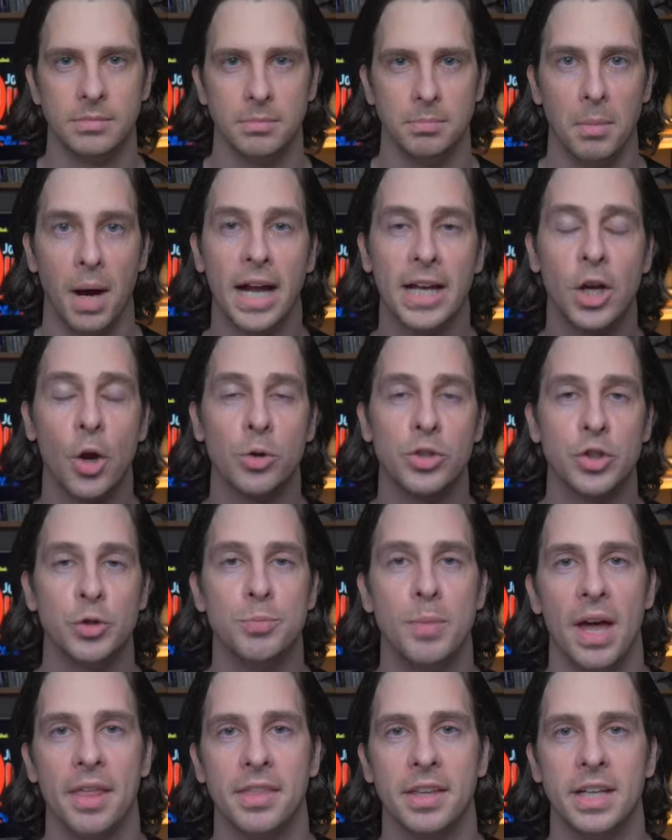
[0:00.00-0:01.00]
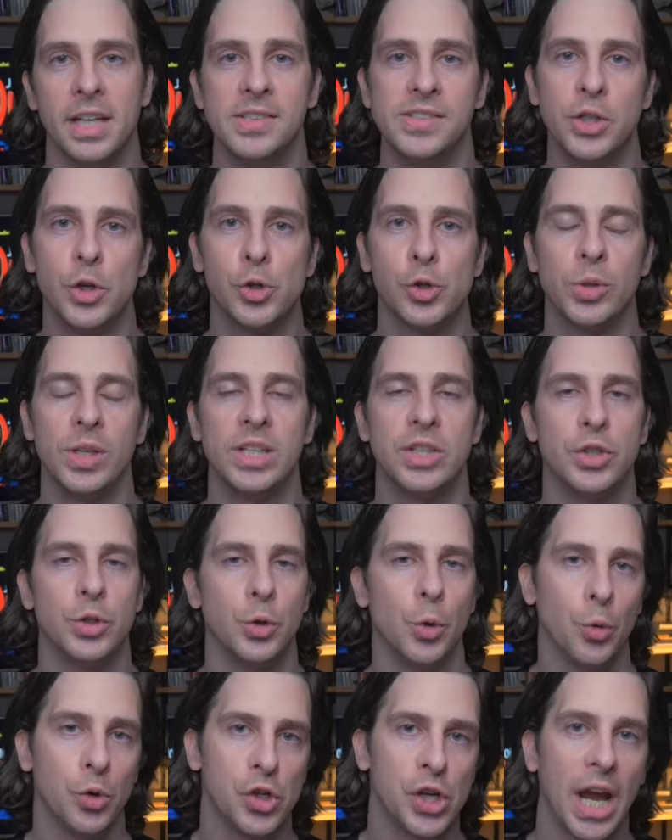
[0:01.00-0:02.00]
My go-to method is usually
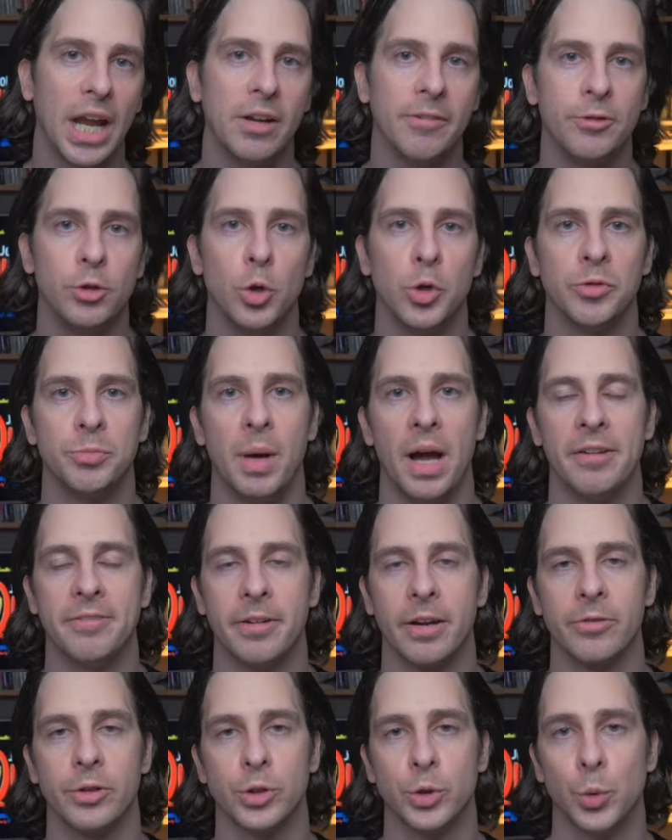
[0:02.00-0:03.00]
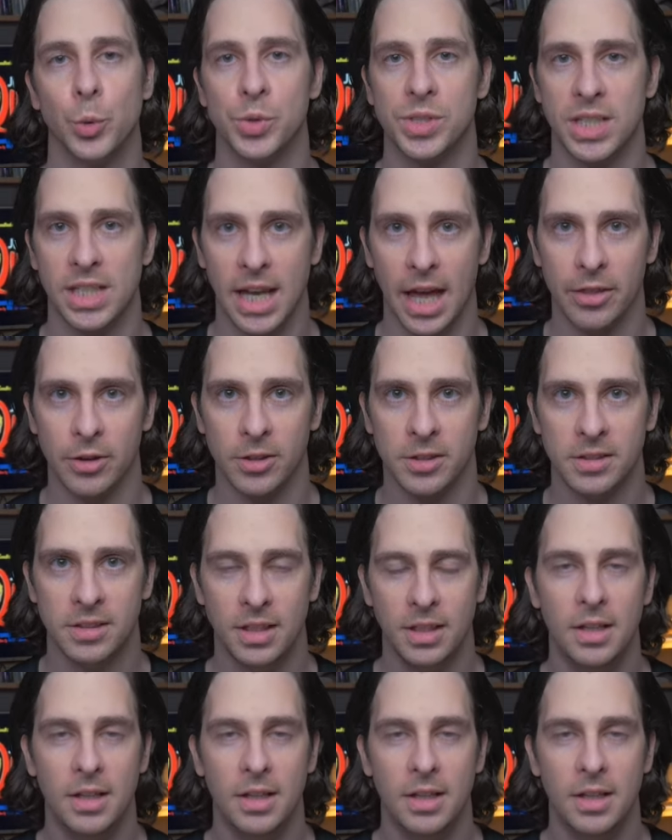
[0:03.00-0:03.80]
to chain a few of my favorite tools together.